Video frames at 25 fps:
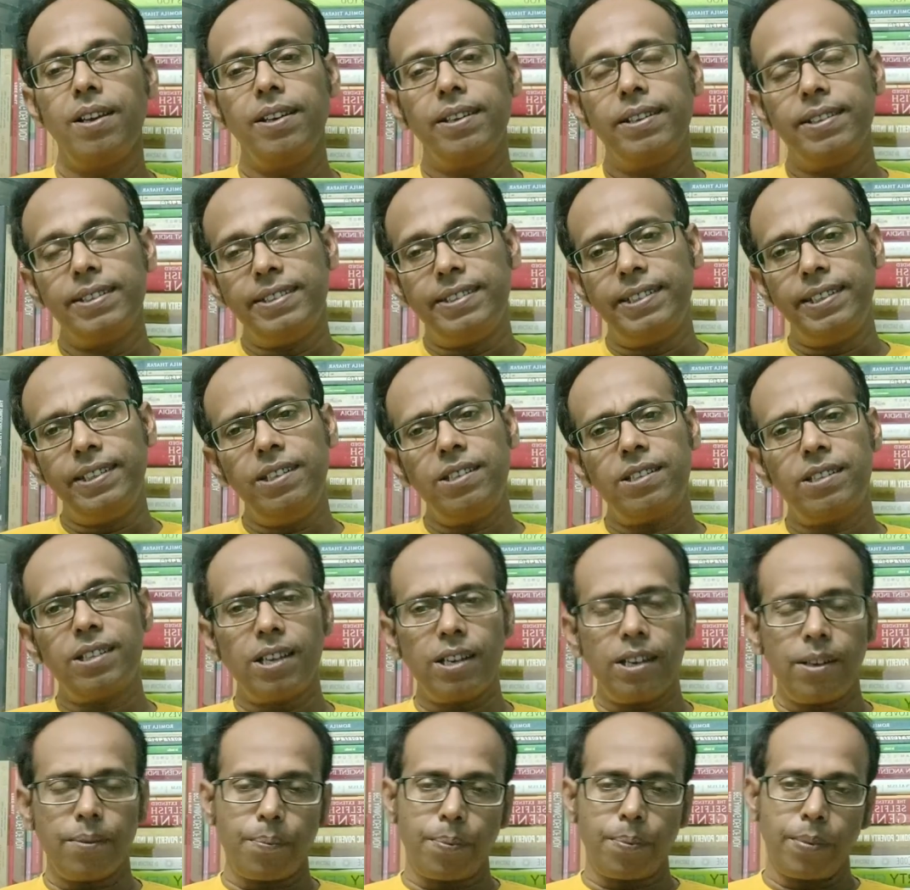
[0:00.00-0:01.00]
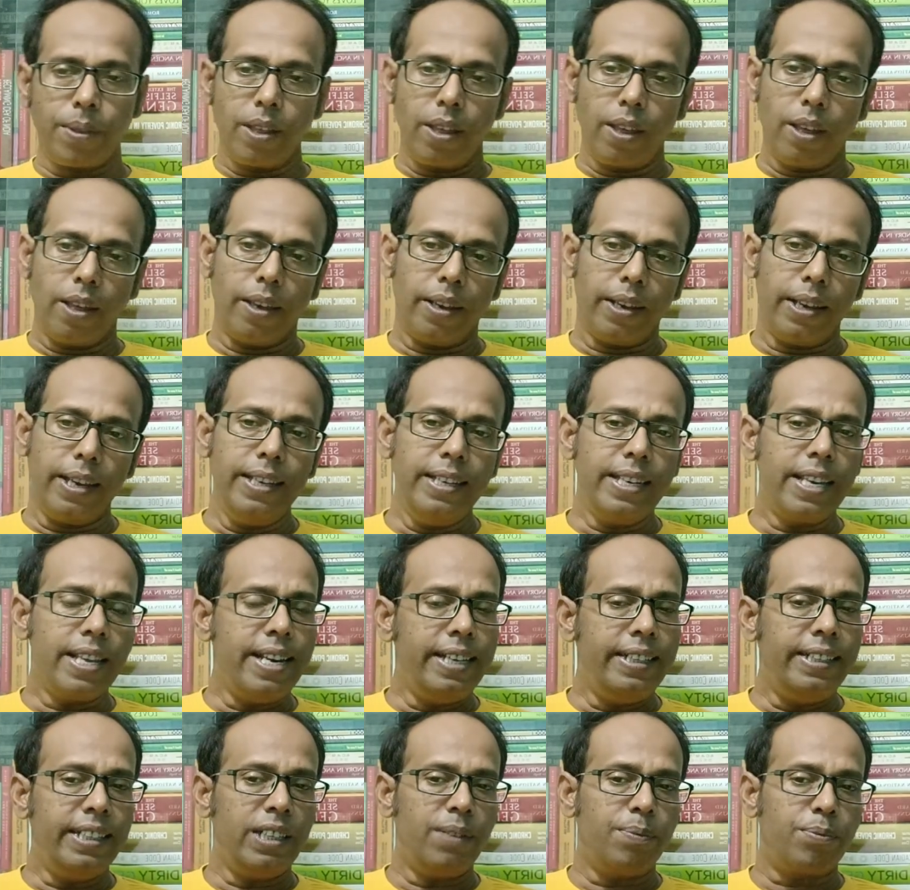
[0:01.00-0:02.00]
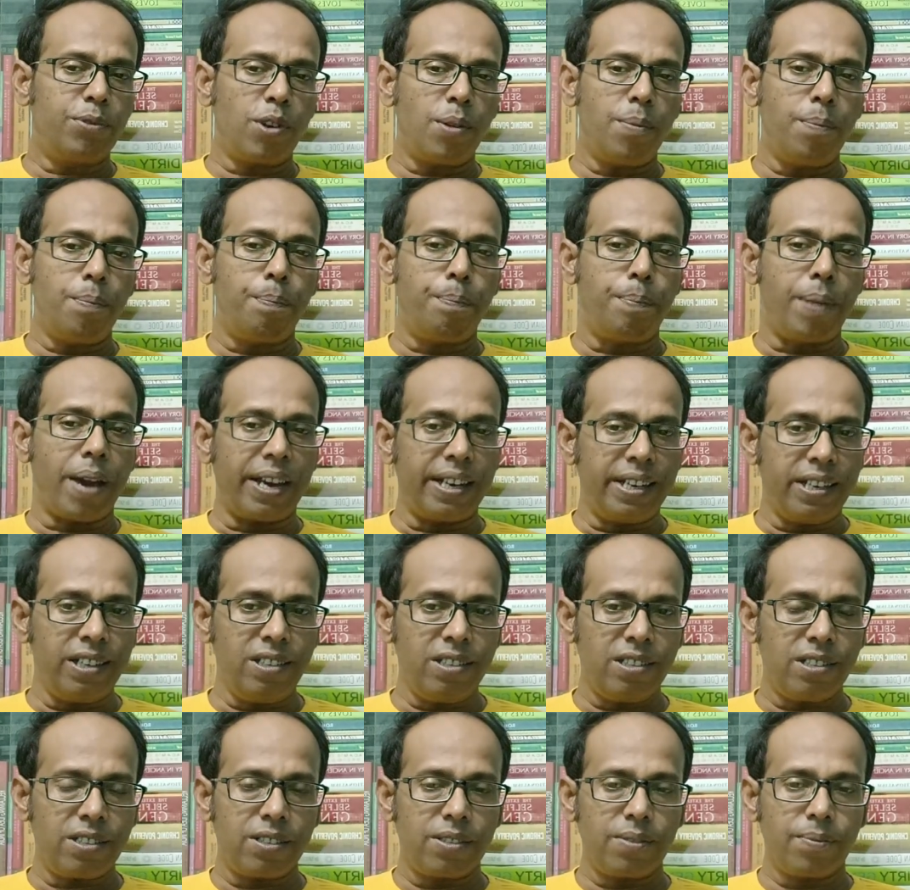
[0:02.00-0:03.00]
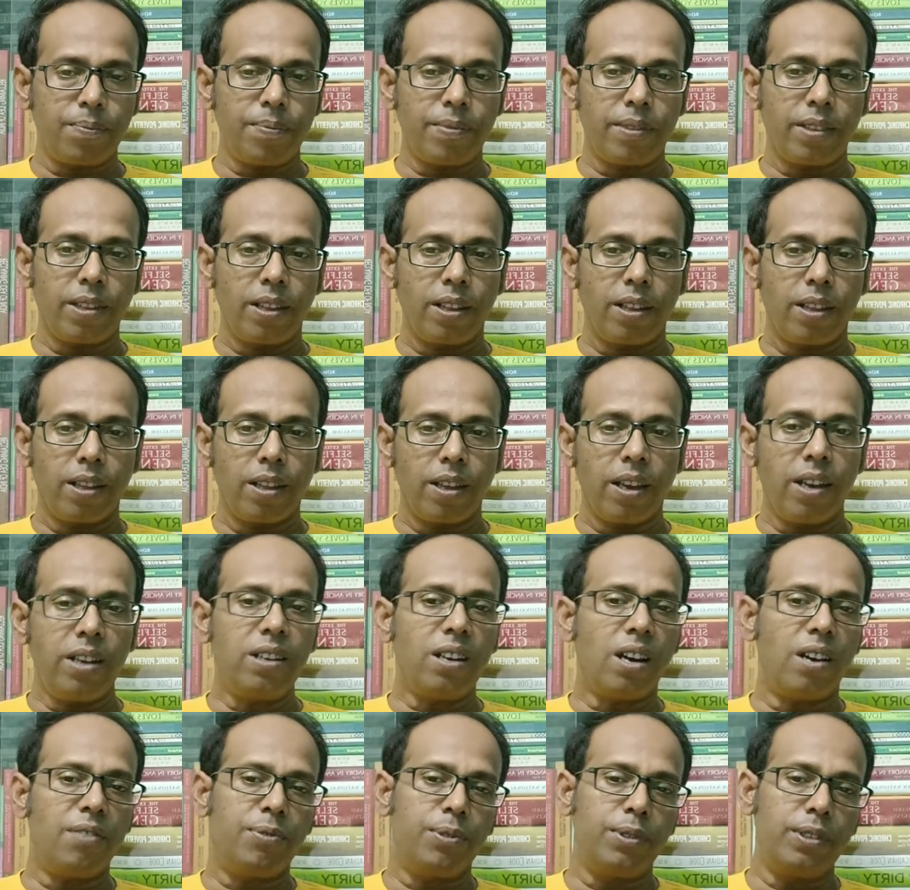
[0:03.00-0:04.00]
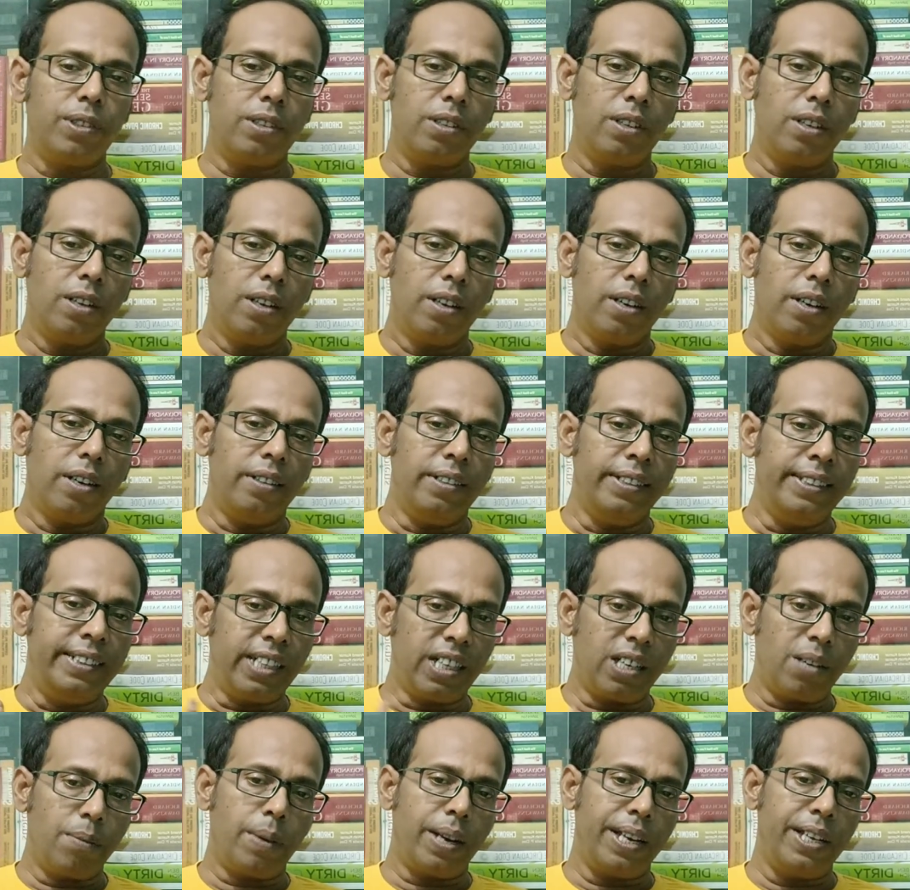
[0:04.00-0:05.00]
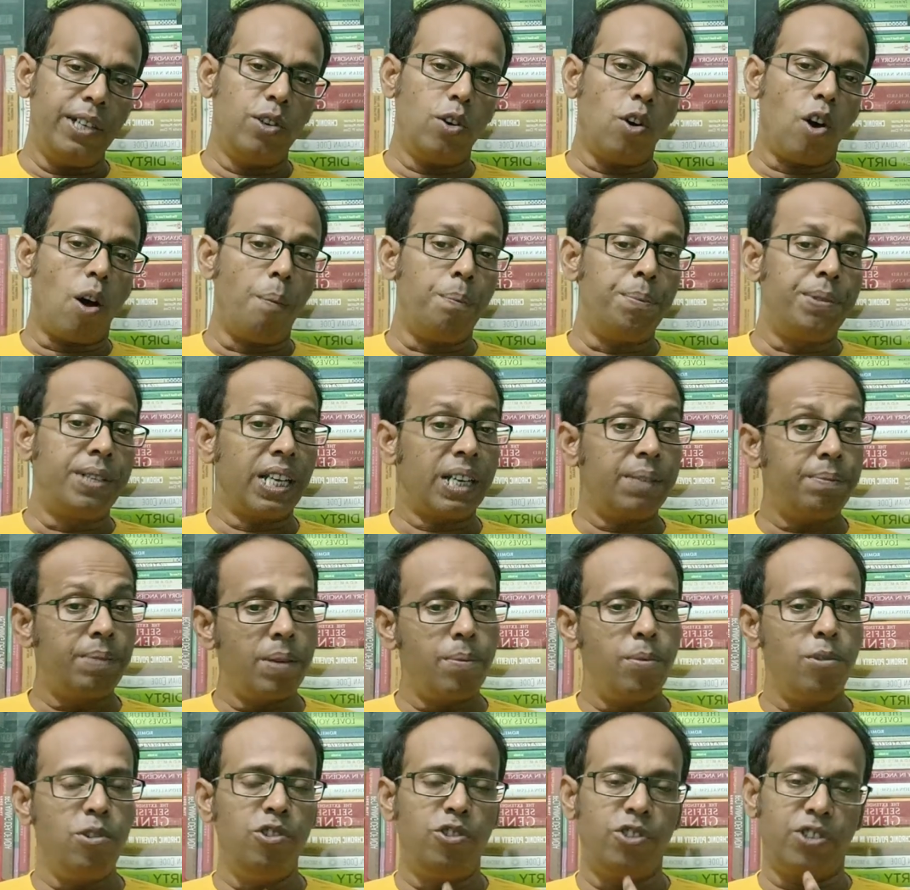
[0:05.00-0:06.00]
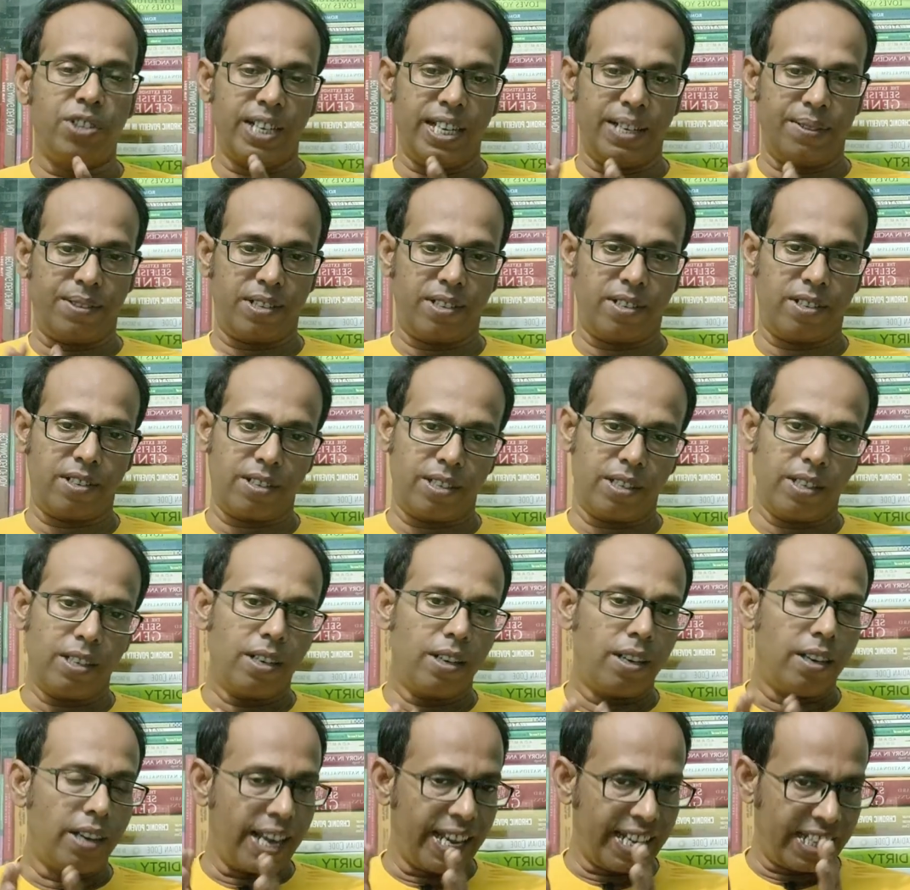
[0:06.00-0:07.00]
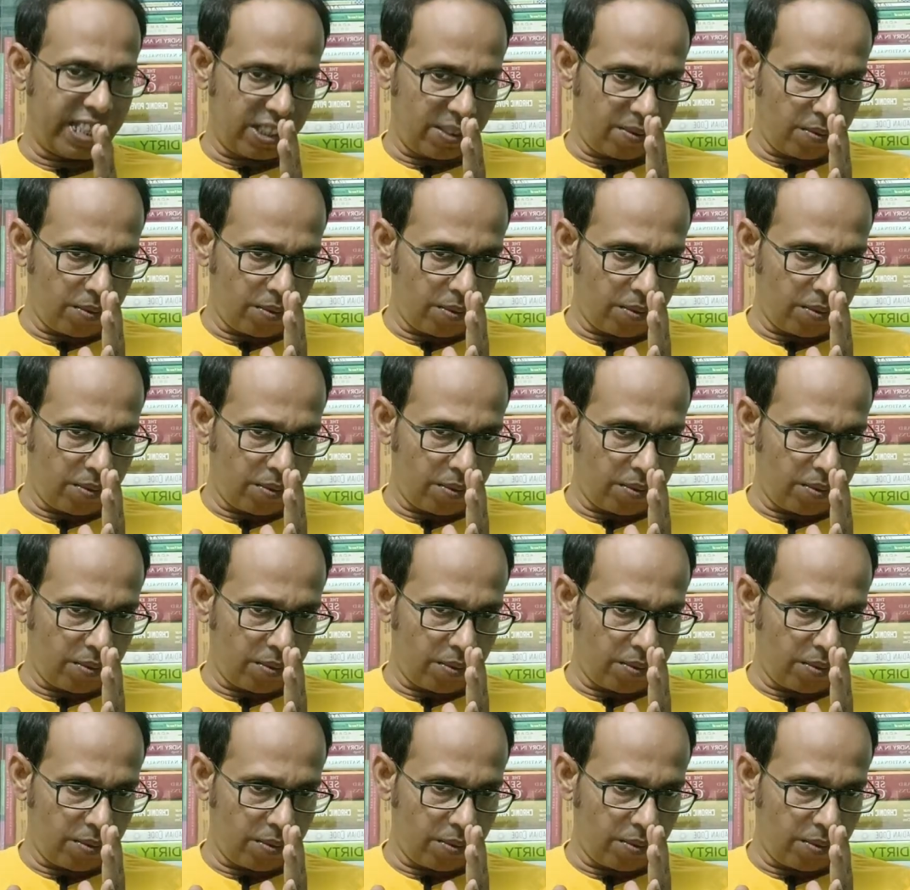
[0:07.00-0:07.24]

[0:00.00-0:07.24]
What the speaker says: Genes are inherited from parents and often determine observable traits like